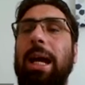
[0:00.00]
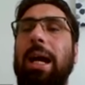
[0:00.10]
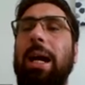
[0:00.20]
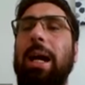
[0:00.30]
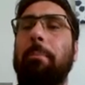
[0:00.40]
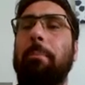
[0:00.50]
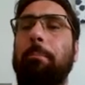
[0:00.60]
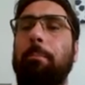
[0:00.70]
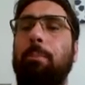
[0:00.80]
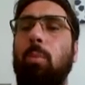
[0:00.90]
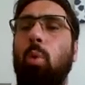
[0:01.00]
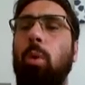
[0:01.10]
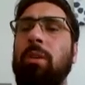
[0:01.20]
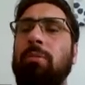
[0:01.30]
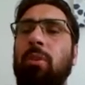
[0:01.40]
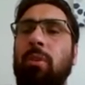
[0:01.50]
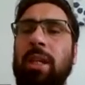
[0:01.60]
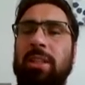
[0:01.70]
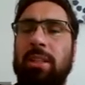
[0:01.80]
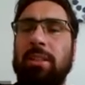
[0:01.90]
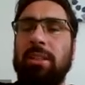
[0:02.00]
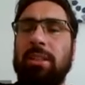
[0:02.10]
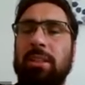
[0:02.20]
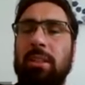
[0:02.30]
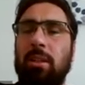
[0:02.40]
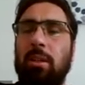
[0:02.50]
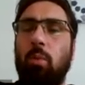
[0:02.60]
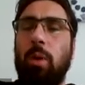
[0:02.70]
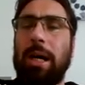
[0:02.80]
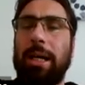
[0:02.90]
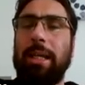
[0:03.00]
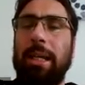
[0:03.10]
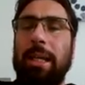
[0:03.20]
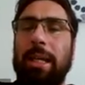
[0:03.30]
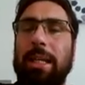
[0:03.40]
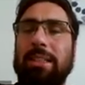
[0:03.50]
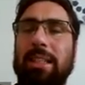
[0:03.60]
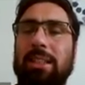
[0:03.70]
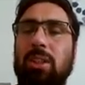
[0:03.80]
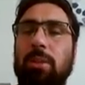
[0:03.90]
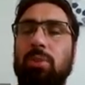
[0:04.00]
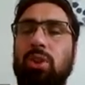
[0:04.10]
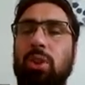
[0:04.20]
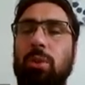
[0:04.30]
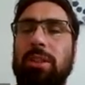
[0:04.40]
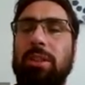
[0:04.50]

One of the reasons why is that some students,